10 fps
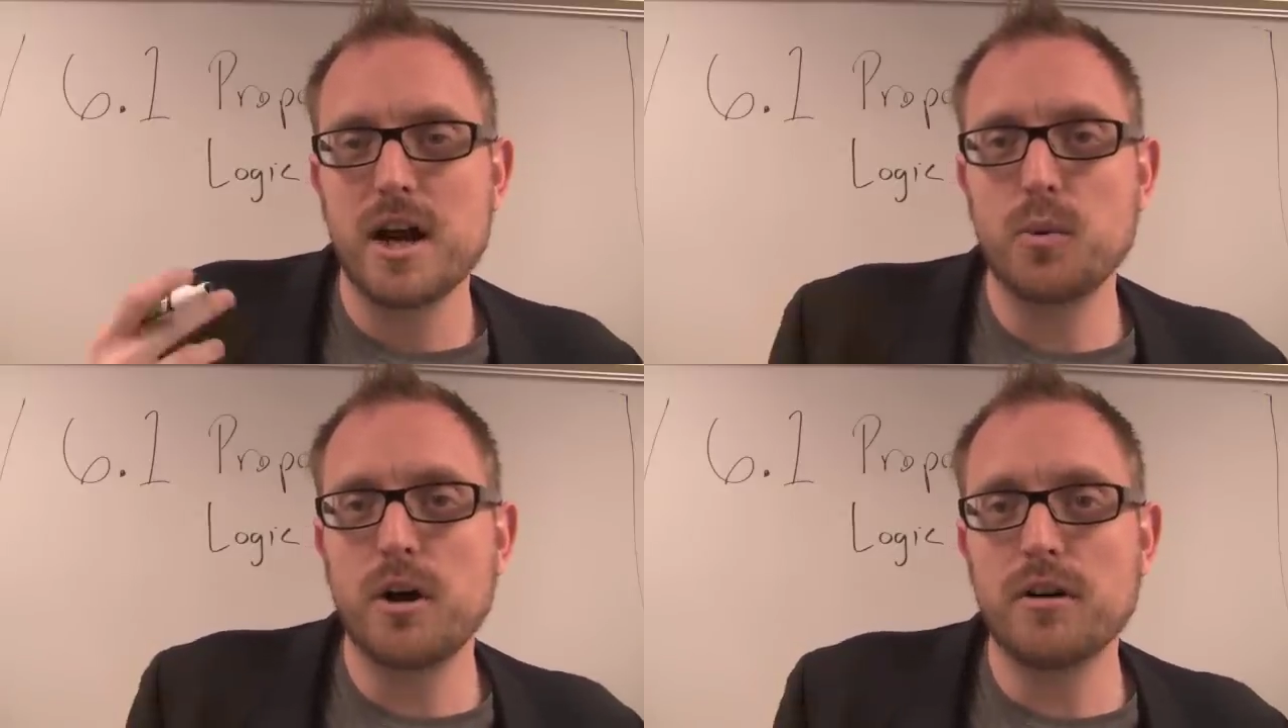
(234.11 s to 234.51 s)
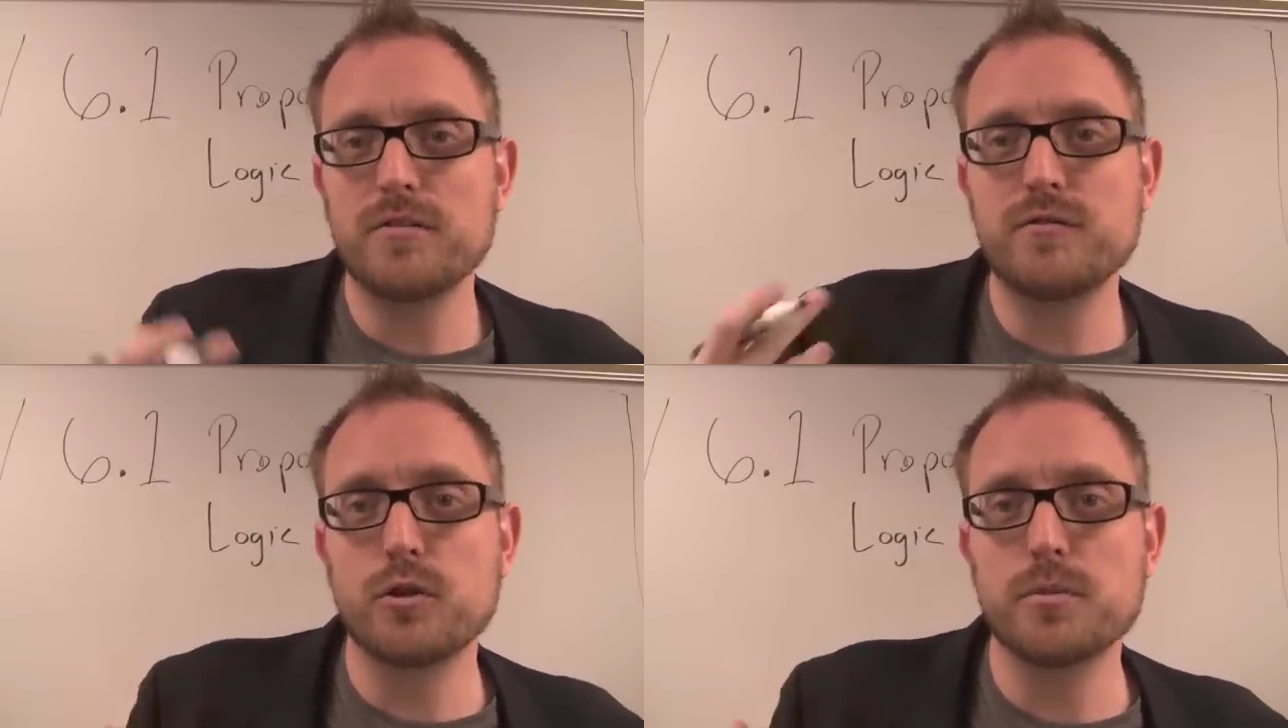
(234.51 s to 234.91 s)
a
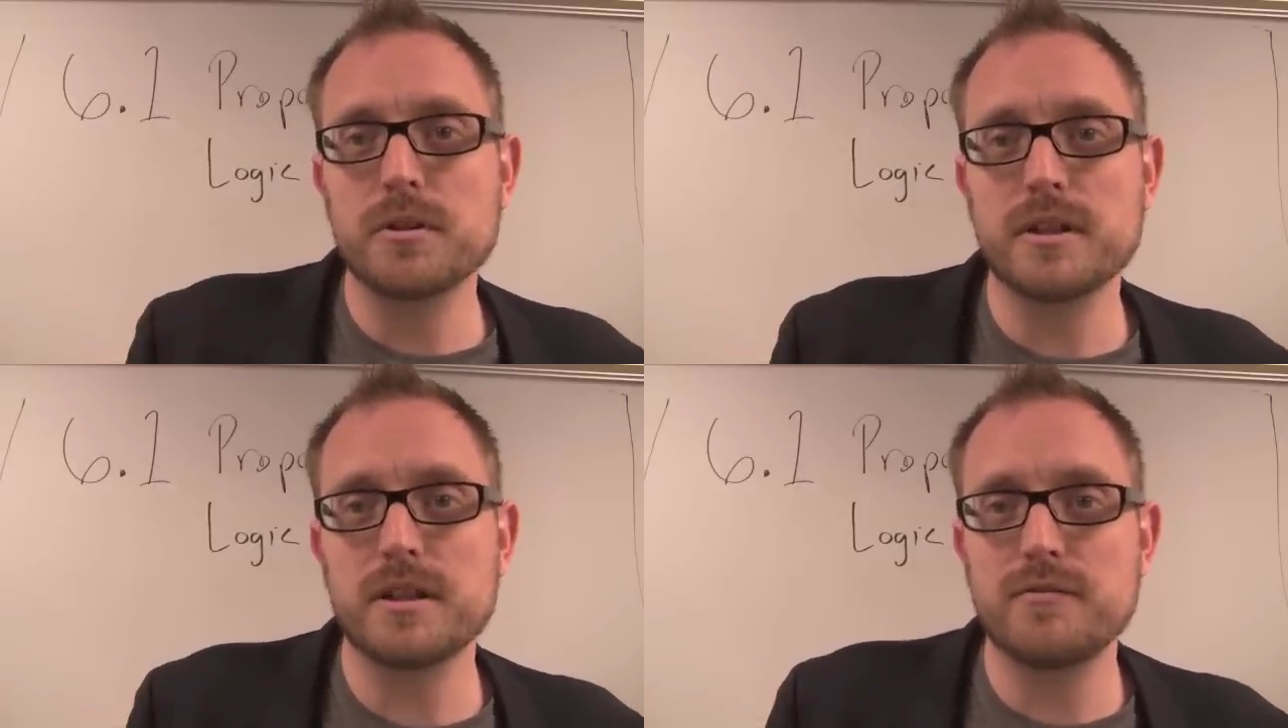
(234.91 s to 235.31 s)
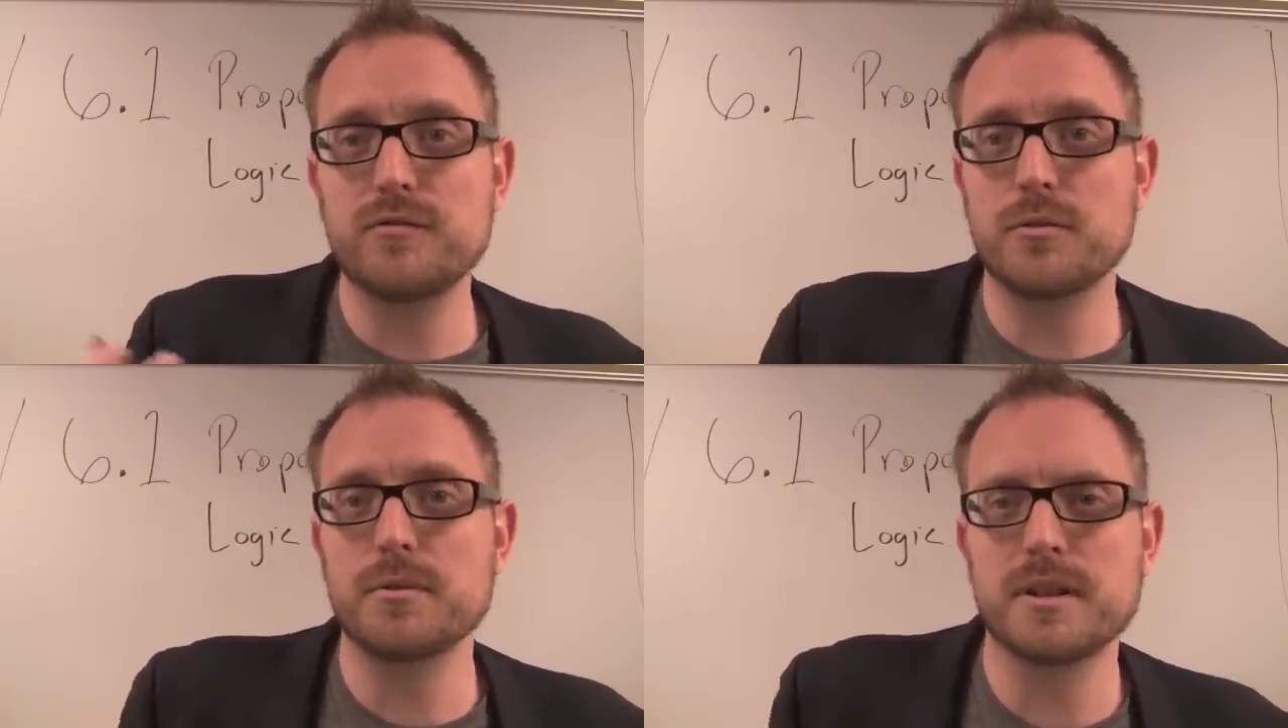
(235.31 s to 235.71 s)
well-formulated
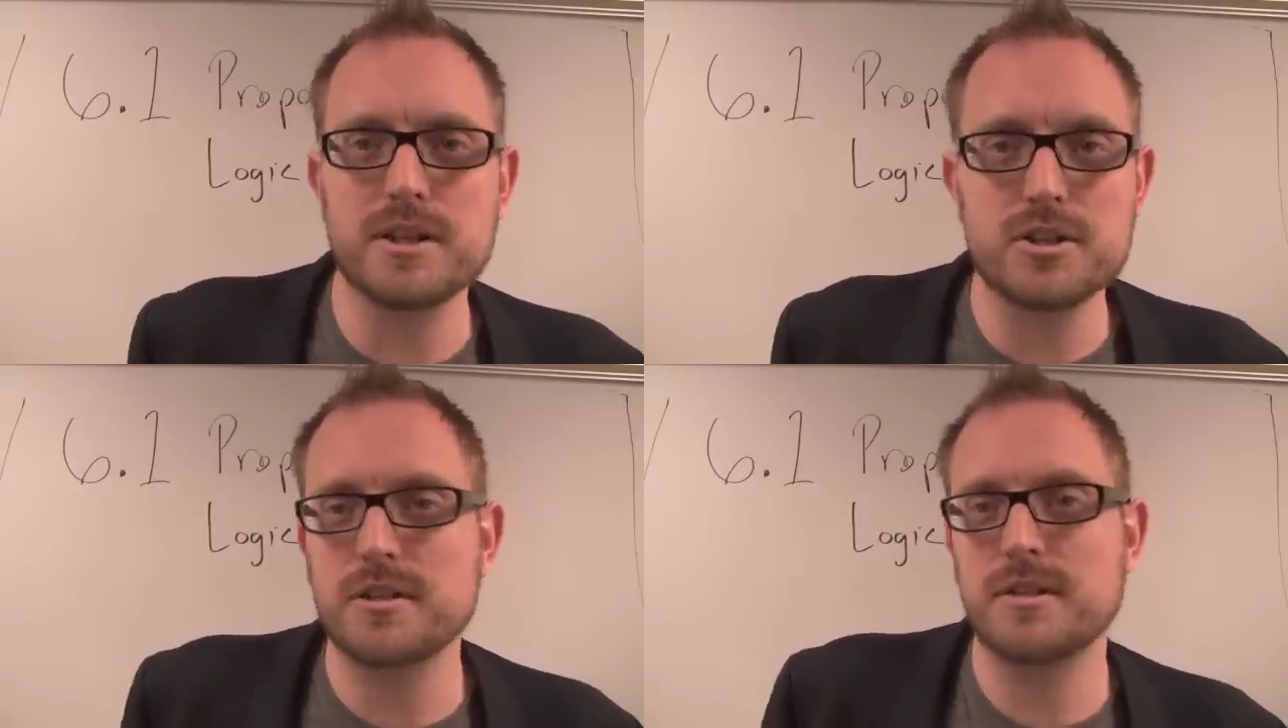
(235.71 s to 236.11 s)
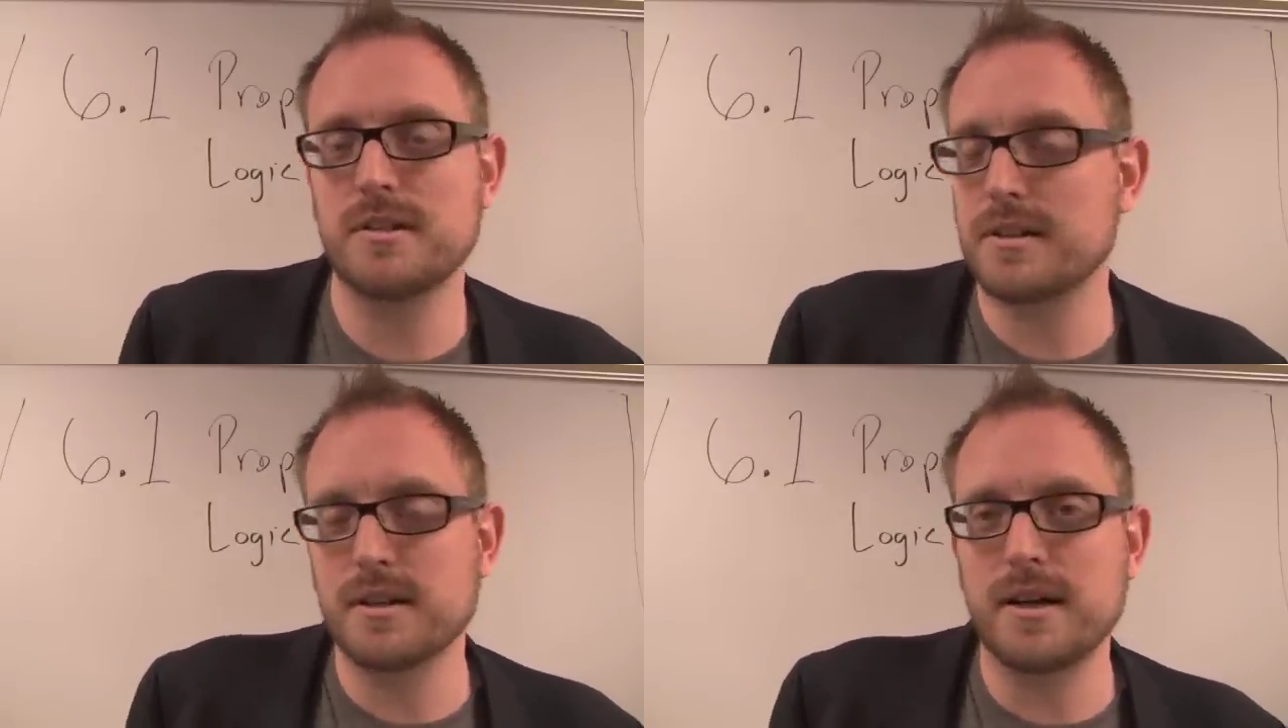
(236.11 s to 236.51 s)

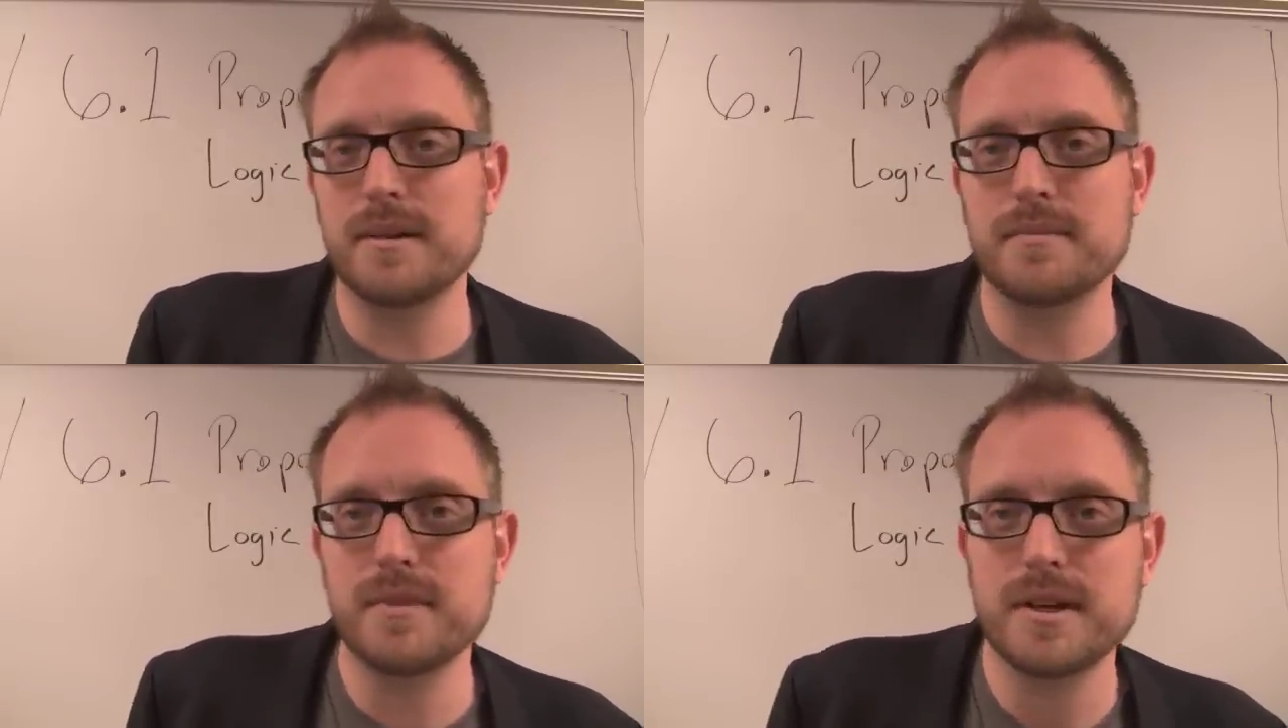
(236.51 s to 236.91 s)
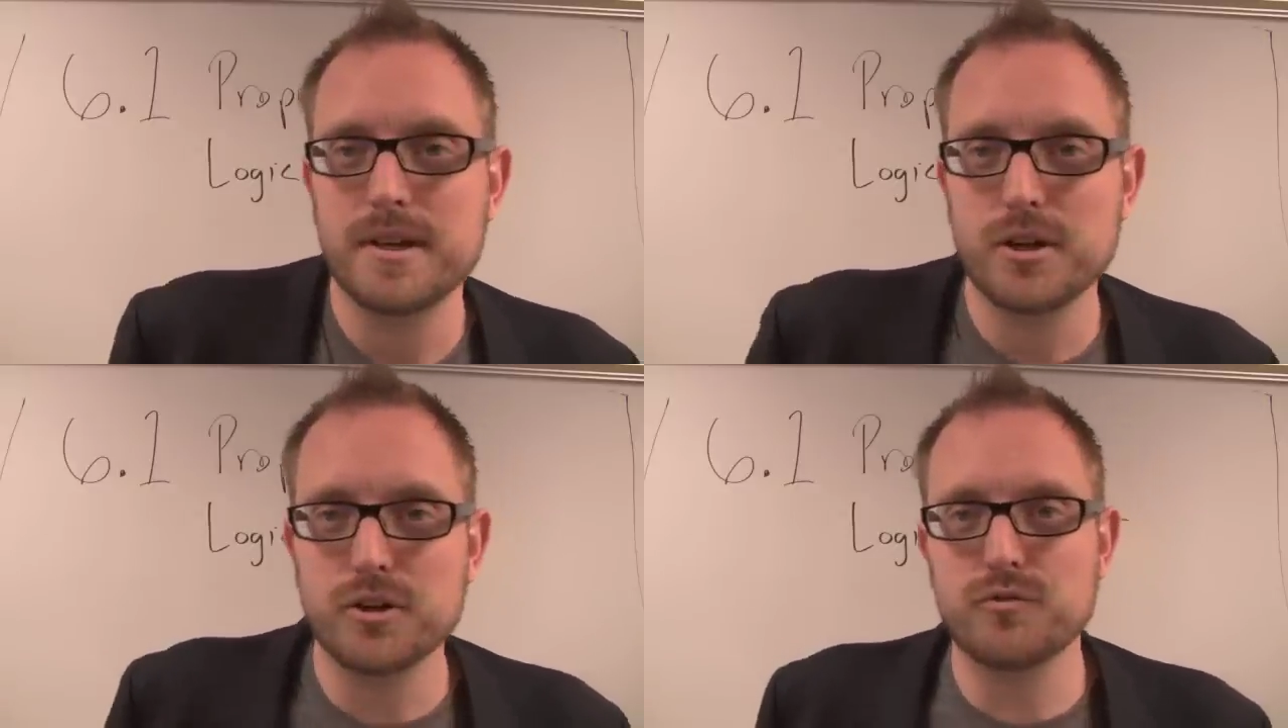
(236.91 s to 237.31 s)
formulation um,
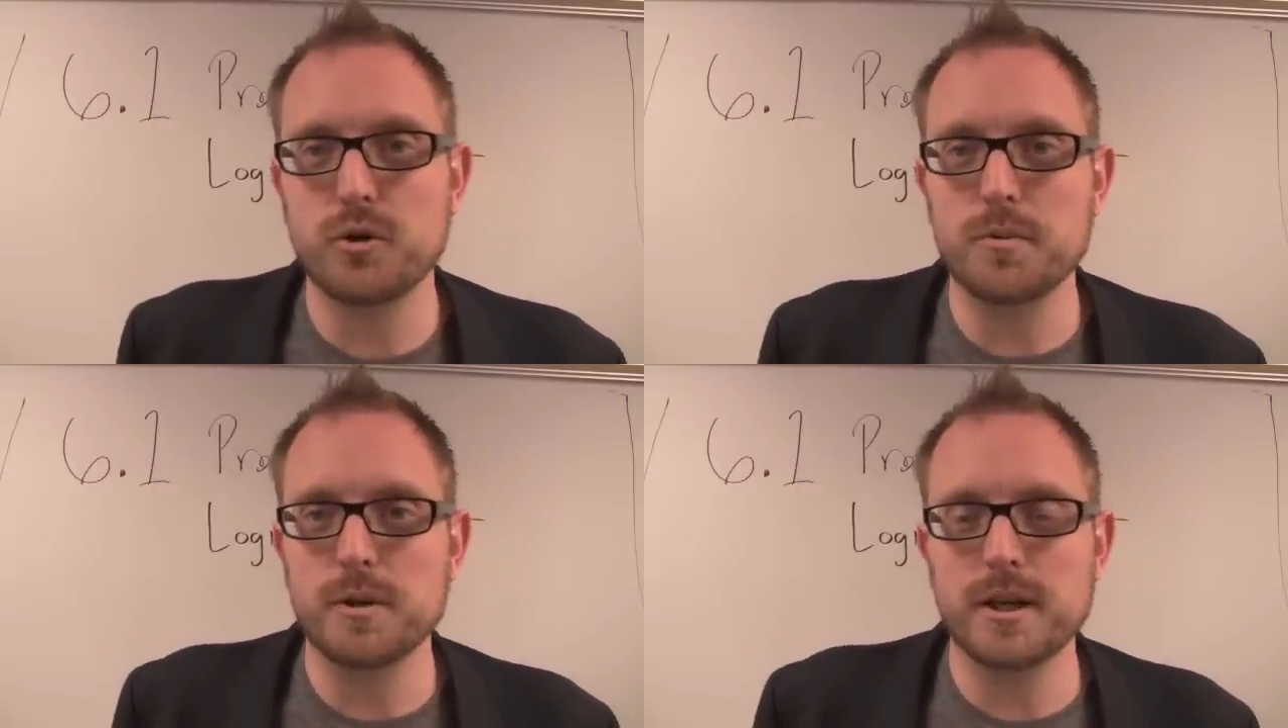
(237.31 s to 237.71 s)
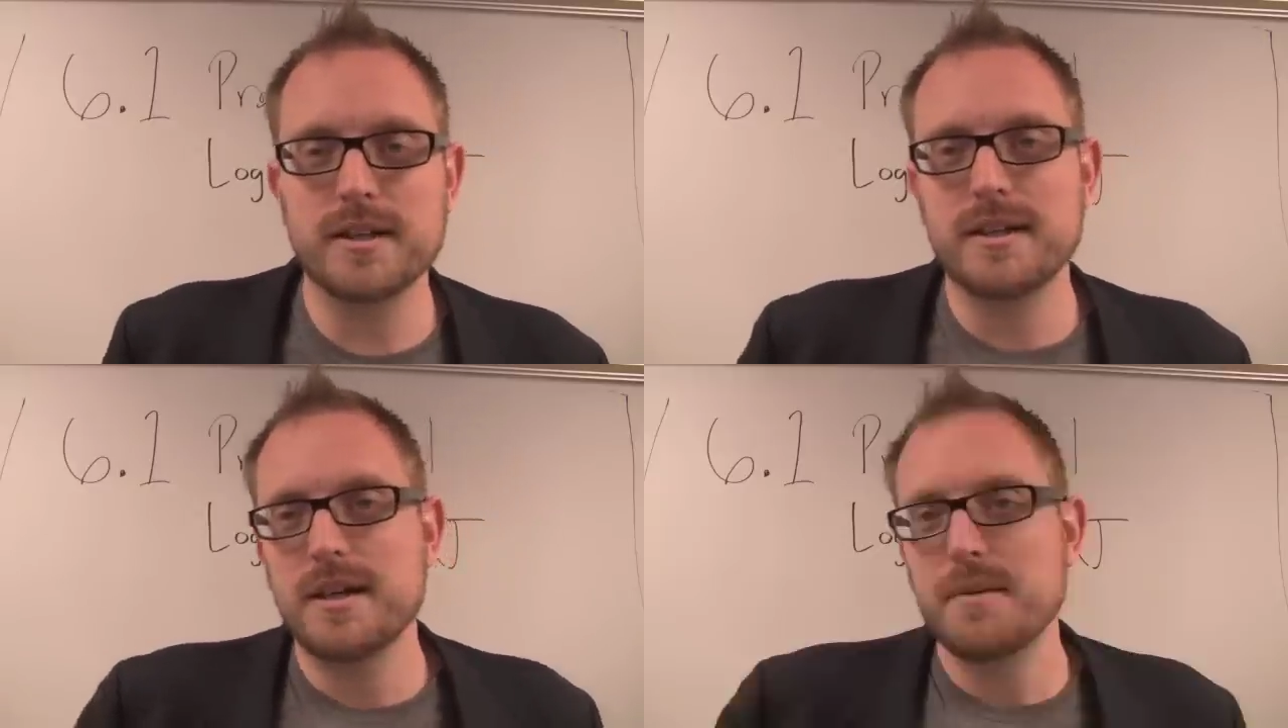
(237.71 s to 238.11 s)
or
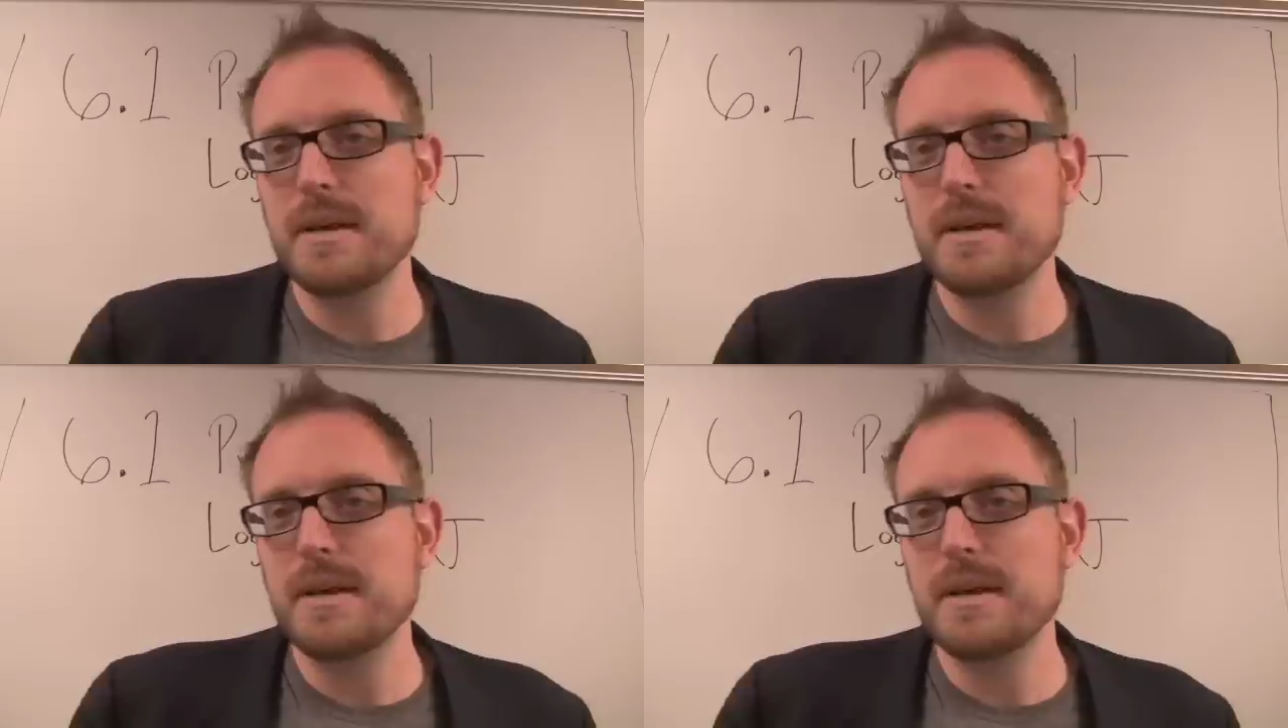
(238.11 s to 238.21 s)
formula.